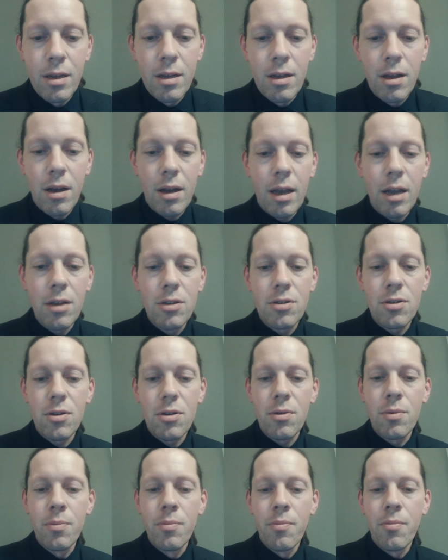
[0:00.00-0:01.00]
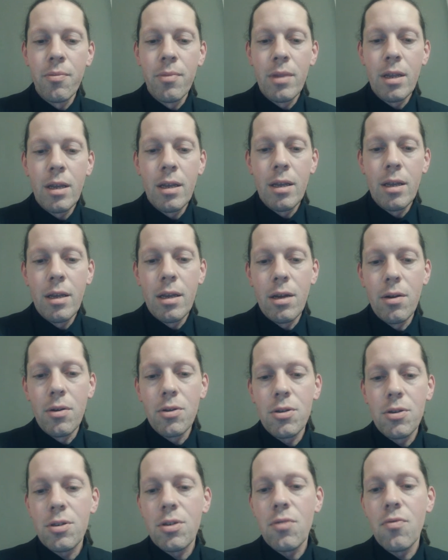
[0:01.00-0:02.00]
Okay, so,
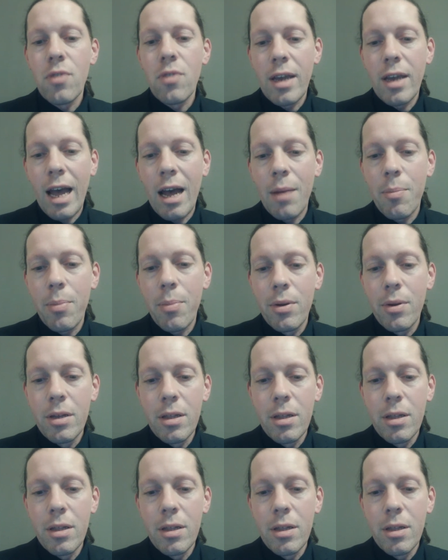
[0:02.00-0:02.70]
just to recap,